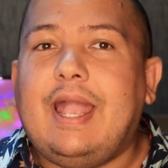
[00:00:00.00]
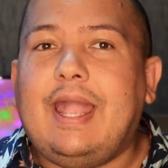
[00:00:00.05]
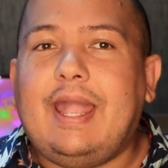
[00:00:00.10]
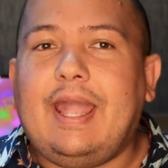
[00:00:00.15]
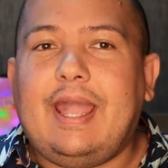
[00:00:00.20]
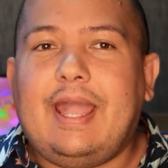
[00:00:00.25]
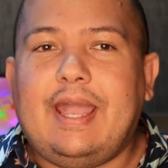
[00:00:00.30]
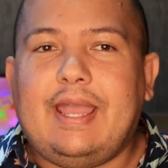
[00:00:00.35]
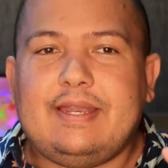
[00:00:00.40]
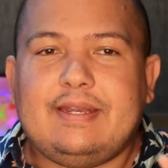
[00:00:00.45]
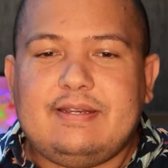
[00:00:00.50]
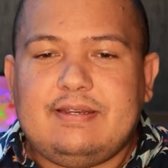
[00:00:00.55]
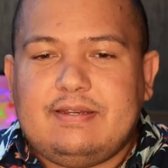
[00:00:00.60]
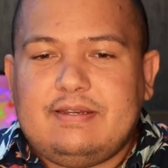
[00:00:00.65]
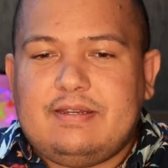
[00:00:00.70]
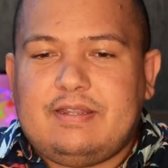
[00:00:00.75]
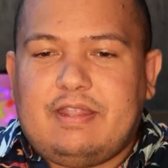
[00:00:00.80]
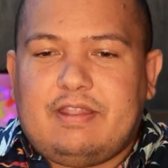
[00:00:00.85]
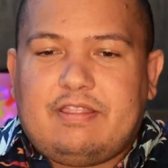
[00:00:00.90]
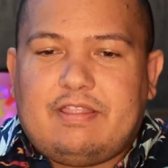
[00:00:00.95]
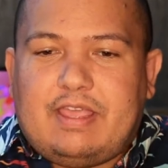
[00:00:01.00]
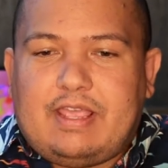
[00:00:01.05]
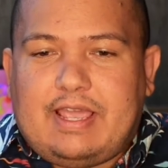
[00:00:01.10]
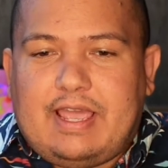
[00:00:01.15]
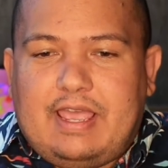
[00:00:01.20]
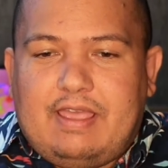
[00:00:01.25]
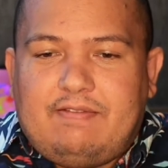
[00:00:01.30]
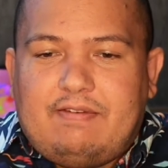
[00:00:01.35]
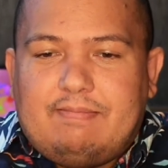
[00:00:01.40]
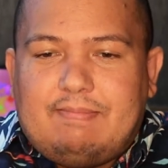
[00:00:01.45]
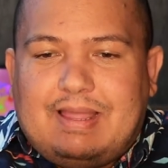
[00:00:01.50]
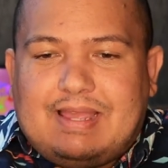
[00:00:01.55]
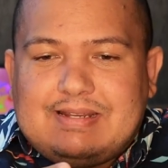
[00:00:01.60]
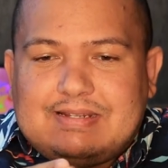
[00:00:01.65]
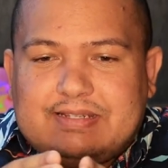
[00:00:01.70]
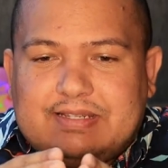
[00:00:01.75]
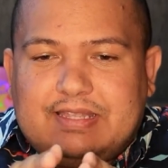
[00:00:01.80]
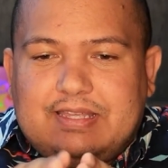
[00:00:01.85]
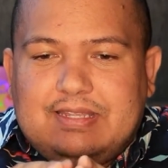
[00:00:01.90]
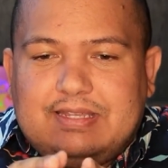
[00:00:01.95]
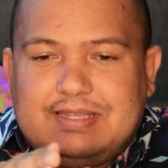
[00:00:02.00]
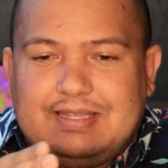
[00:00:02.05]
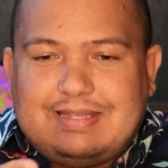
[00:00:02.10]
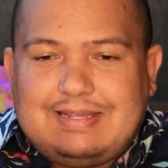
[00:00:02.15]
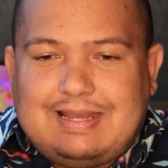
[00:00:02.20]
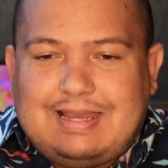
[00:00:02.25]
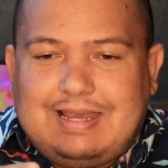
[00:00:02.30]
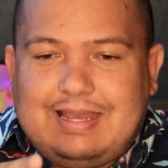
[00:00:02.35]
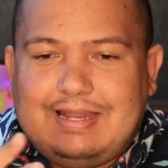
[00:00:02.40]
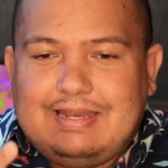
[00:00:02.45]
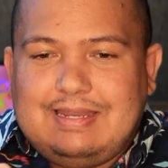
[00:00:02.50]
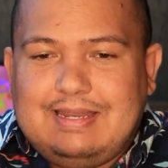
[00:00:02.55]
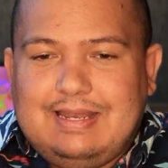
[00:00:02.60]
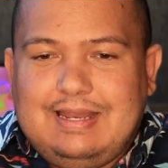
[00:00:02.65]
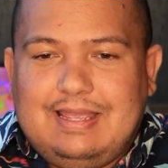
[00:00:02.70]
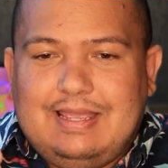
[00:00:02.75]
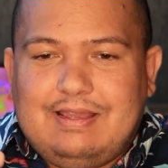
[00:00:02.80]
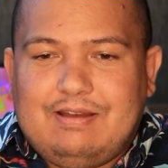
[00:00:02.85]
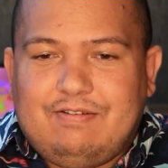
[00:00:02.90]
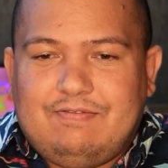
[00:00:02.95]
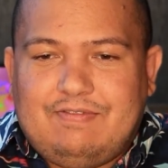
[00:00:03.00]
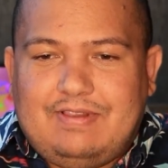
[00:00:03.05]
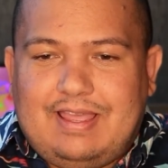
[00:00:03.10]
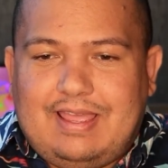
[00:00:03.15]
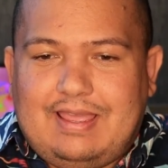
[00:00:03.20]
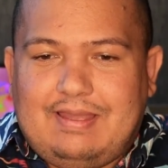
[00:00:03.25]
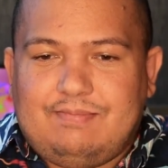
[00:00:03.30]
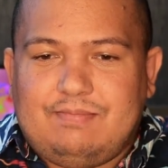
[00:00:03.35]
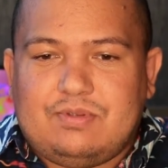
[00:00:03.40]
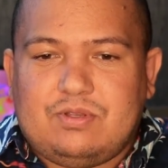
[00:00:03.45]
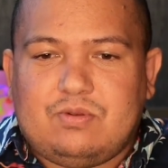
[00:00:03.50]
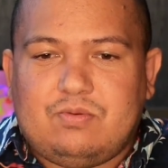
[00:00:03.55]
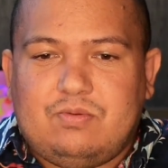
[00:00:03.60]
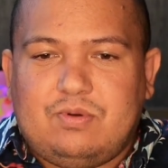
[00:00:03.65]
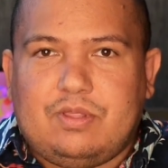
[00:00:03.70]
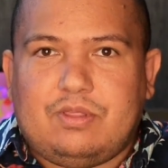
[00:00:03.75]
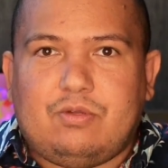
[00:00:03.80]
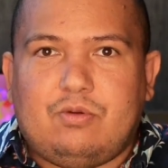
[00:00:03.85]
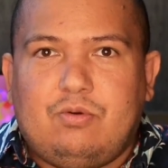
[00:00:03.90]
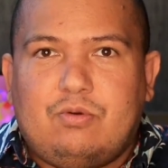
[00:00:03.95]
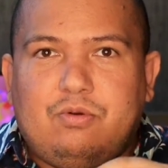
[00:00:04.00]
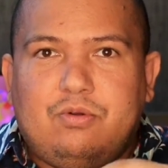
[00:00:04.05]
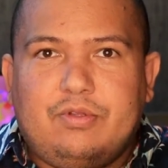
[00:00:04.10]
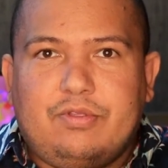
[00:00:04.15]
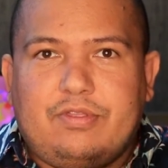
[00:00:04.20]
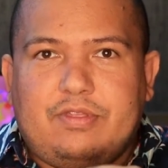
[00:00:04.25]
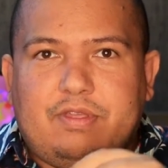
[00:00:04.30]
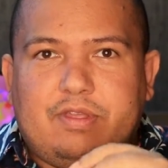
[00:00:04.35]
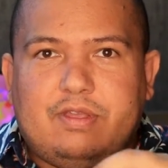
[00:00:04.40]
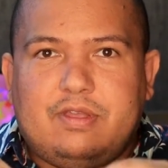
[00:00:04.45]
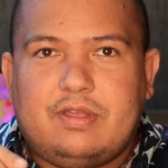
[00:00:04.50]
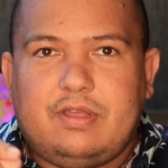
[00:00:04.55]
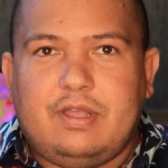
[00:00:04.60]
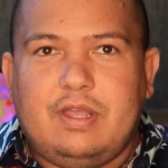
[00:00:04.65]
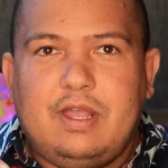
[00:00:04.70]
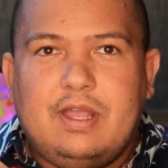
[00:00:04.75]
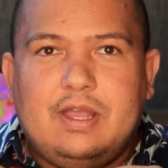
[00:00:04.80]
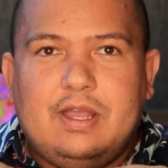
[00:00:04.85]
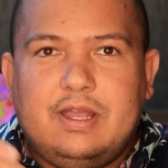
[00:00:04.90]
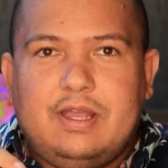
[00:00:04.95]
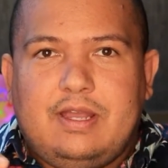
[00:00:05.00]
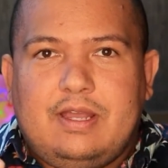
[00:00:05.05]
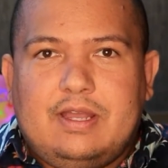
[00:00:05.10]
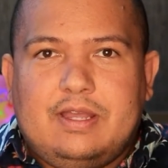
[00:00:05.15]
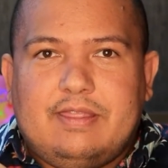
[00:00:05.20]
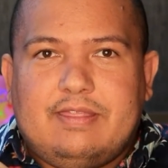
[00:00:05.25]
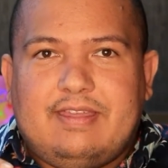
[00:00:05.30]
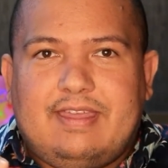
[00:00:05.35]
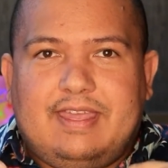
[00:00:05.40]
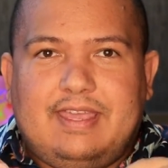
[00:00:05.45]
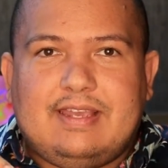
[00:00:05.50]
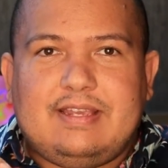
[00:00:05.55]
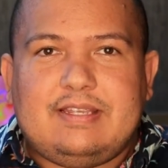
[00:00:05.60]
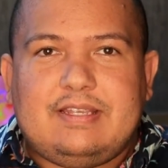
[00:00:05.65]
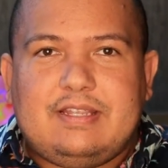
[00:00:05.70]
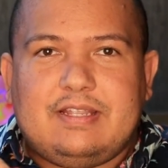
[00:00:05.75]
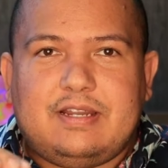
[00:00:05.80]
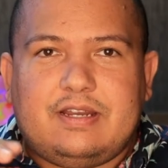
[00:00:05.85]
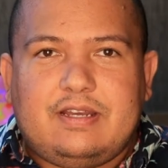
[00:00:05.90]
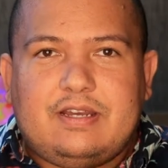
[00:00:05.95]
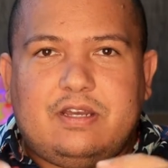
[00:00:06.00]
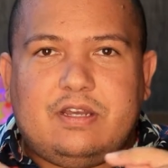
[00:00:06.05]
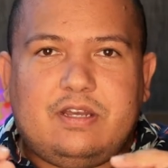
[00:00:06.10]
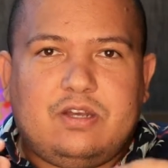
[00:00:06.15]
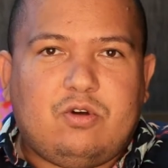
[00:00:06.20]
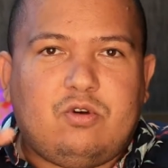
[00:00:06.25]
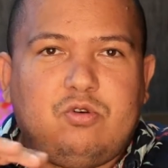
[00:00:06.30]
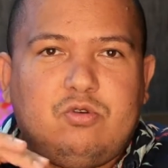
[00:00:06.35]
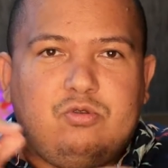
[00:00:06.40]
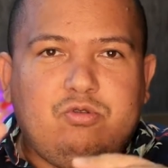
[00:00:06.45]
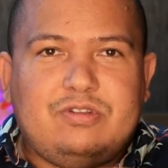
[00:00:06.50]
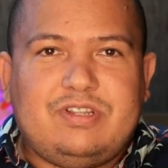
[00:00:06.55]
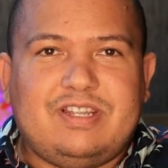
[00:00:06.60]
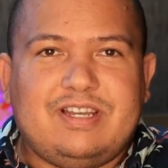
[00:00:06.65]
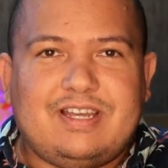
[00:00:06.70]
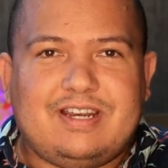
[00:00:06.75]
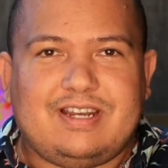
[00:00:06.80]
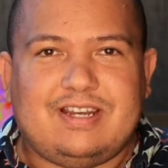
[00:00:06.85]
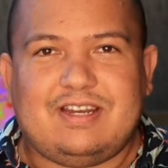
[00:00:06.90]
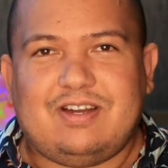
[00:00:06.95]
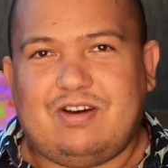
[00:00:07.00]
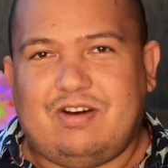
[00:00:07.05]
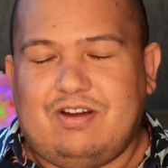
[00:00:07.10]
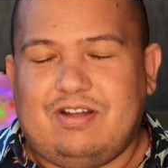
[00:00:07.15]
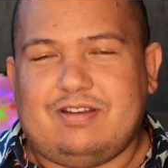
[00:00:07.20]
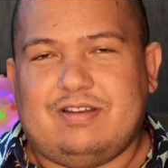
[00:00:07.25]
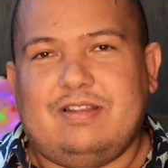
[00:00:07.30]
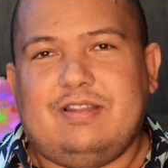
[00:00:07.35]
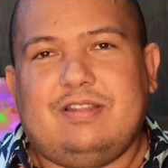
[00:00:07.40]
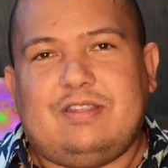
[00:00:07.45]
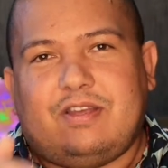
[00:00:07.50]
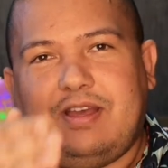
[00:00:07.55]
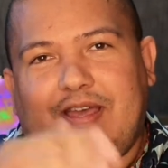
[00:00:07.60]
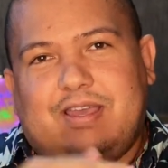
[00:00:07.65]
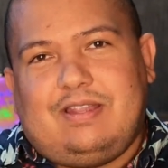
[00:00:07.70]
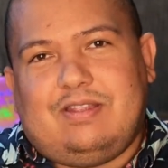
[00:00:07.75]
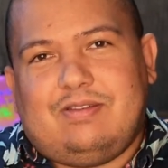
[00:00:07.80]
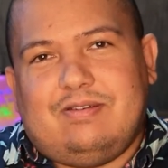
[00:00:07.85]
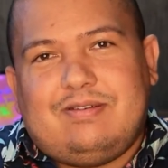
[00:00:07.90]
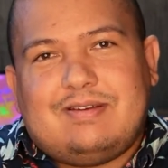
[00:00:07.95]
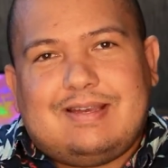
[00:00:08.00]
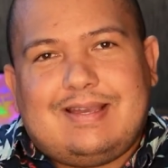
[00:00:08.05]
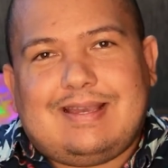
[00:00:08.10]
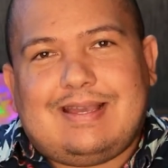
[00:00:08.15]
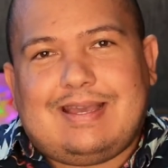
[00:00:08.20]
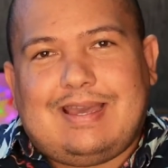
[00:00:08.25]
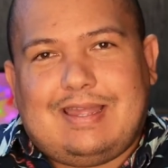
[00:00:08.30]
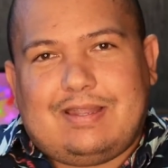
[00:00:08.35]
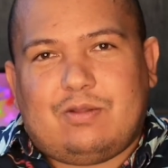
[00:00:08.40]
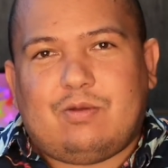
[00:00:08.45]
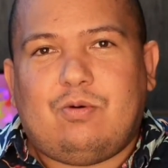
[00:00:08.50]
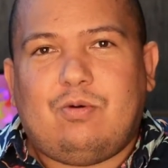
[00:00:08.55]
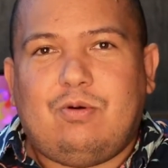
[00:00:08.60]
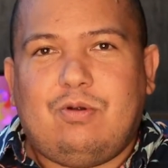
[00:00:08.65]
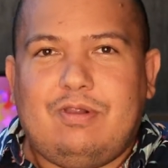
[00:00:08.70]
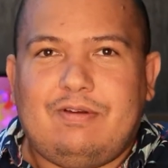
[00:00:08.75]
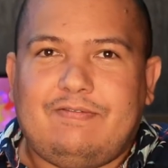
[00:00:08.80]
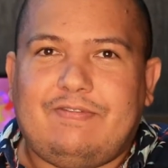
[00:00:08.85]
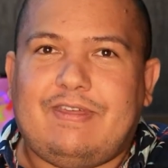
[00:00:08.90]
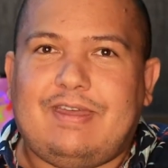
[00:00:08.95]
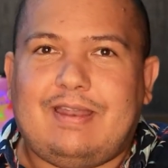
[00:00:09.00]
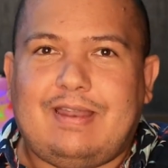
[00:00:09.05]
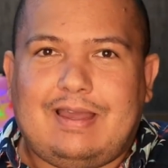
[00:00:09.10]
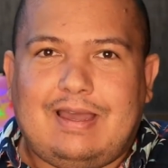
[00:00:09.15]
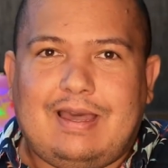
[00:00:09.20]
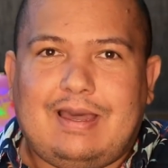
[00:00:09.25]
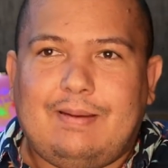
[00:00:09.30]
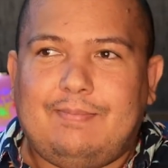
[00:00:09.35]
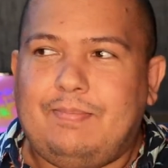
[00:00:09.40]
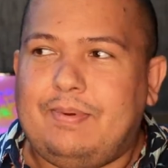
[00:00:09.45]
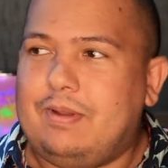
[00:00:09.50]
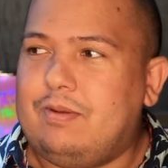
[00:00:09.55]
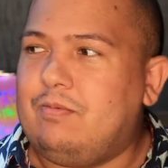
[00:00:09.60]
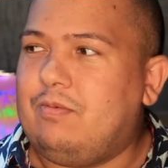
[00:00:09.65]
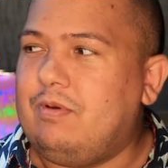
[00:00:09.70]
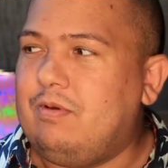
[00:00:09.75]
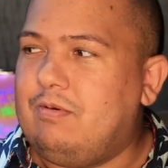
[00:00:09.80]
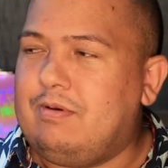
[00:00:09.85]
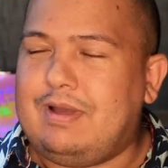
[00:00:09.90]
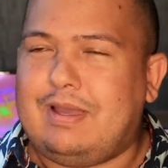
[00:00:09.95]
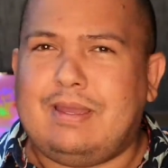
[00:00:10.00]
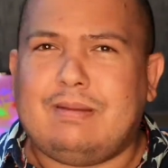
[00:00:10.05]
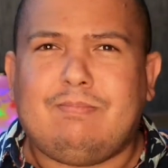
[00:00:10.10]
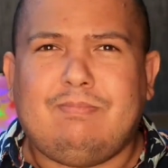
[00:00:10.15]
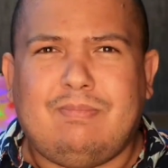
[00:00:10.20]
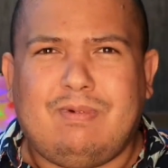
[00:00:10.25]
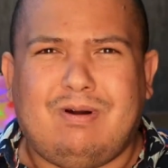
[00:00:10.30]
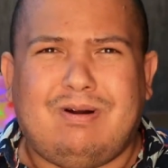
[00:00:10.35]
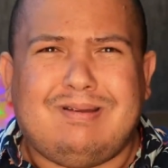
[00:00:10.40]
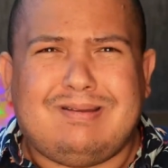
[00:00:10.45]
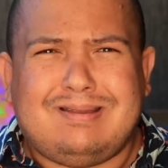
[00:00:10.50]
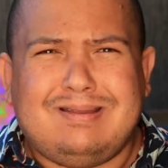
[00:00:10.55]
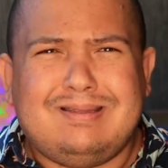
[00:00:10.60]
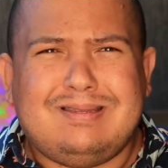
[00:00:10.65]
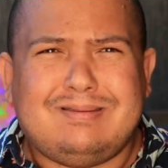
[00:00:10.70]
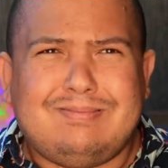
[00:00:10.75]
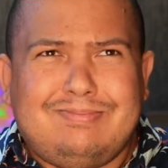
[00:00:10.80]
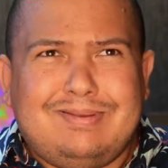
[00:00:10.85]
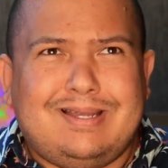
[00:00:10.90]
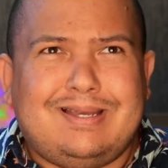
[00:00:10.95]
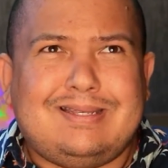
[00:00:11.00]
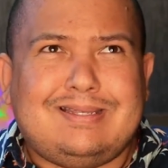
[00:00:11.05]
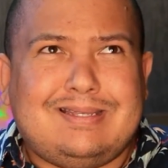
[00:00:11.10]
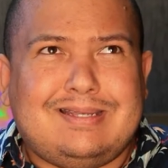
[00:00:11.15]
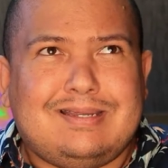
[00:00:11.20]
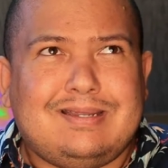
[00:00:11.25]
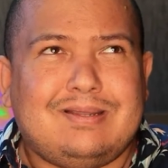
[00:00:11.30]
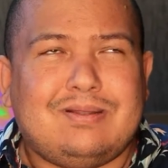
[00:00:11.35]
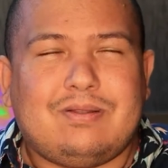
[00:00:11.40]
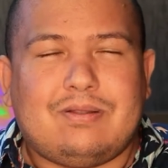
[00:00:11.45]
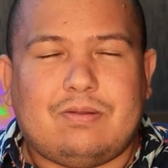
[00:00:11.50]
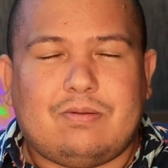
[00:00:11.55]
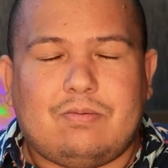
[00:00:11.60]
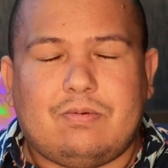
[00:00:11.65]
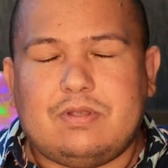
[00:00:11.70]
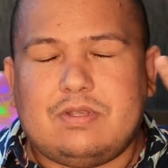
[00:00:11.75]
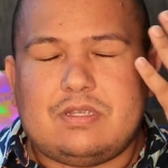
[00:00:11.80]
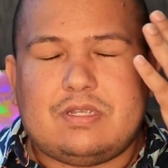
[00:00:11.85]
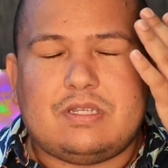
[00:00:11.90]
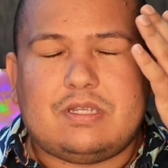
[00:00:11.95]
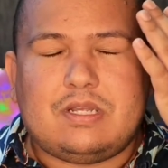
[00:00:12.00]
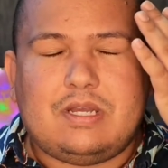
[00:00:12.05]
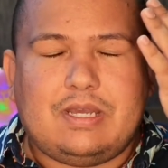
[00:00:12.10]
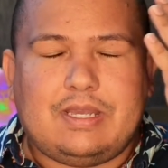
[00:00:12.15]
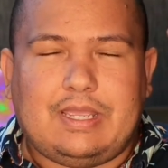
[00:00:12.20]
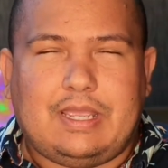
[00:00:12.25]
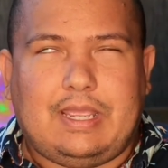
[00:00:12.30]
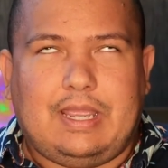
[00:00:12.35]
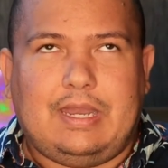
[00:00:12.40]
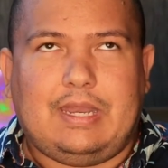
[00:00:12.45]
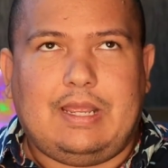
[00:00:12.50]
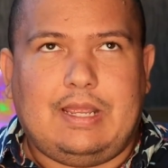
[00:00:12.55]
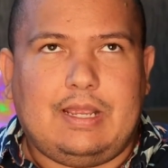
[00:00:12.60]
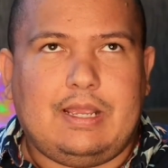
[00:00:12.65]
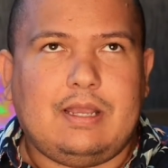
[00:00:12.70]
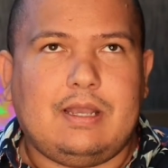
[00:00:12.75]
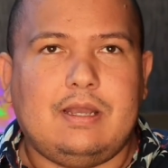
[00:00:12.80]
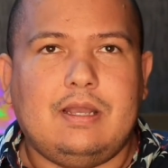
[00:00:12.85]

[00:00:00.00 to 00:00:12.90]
and they gave him this tiny leg of lambs with all the extra goedere on. So I had to cut all of that up, and we were at Martin's place and it was a headache.